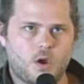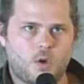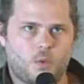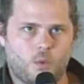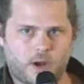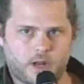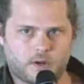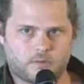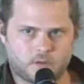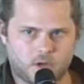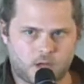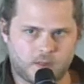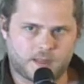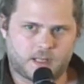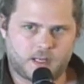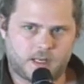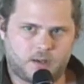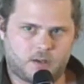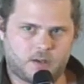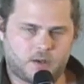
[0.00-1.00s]
what I'd rather
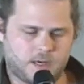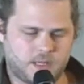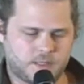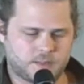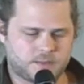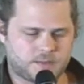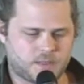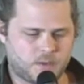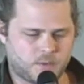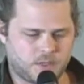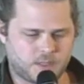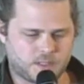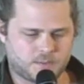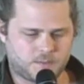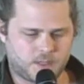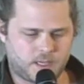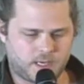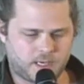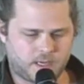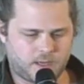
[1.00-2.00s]
click on is someone
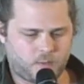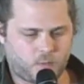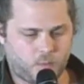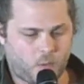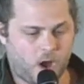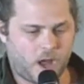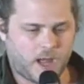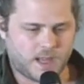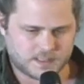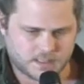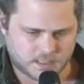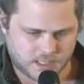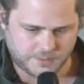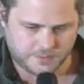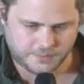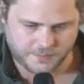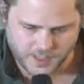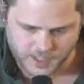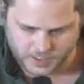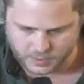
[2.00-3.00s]
explaining why it's a life
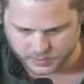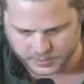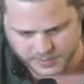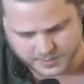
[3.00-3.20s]
of hell.